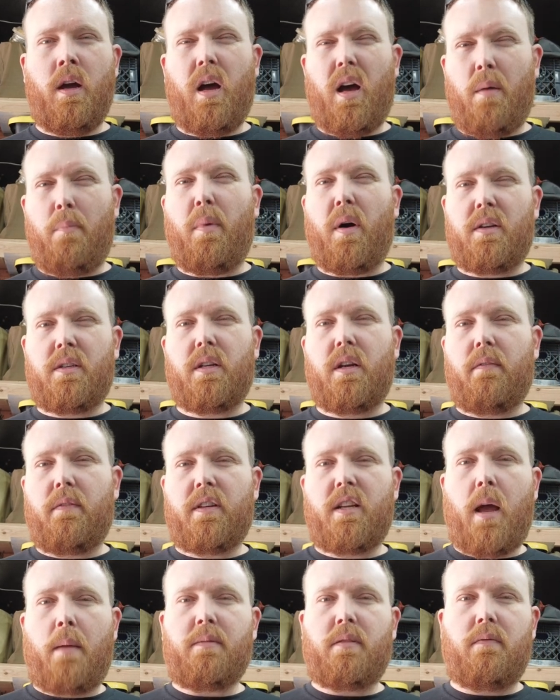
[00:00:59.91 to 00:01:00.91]
a bunch of
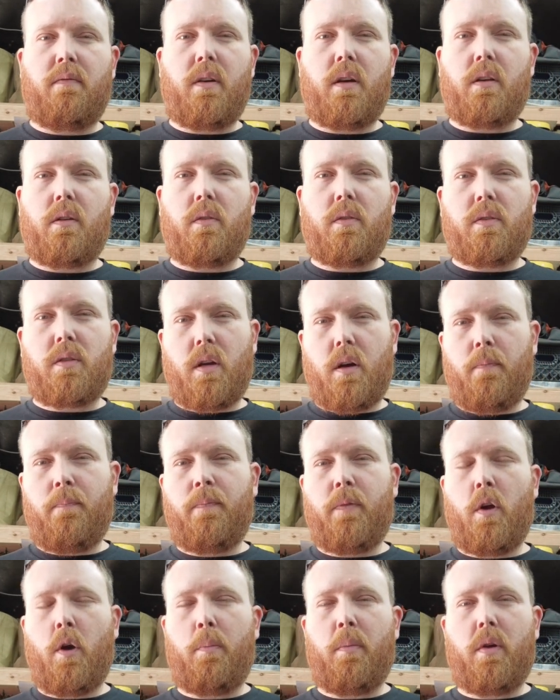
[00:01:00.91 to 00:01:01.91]
different types of vehicles, so
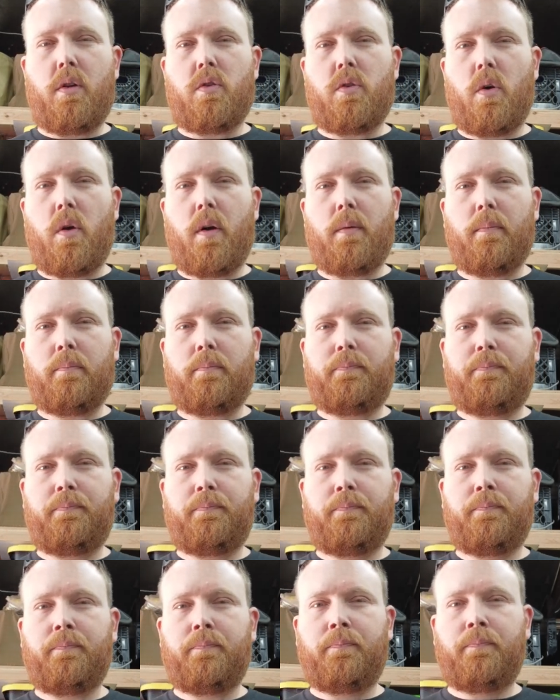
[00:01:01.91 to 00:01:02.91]
hope you enjoy.
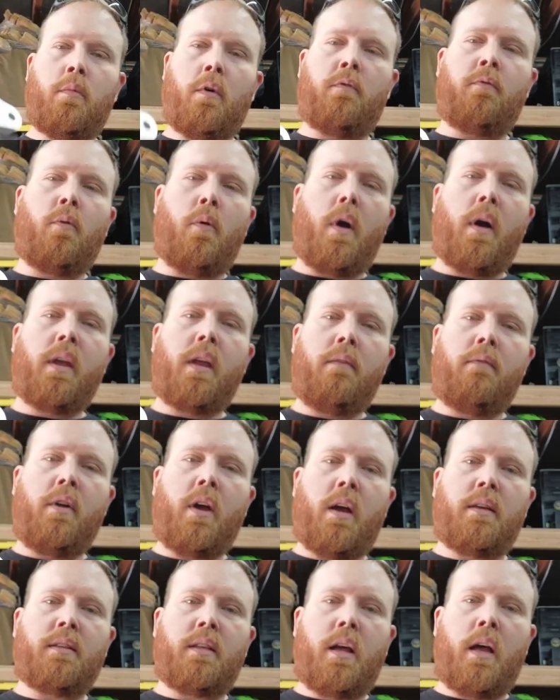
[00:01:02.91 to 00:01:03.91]
Before I give
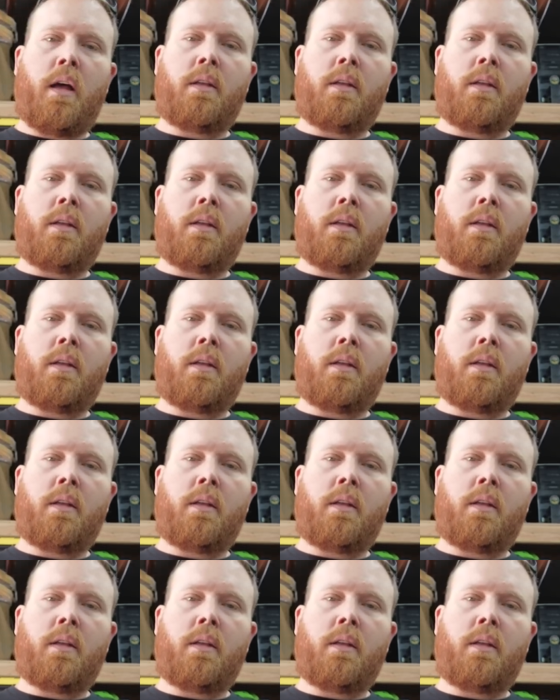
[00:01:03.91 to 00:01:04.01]
you guys the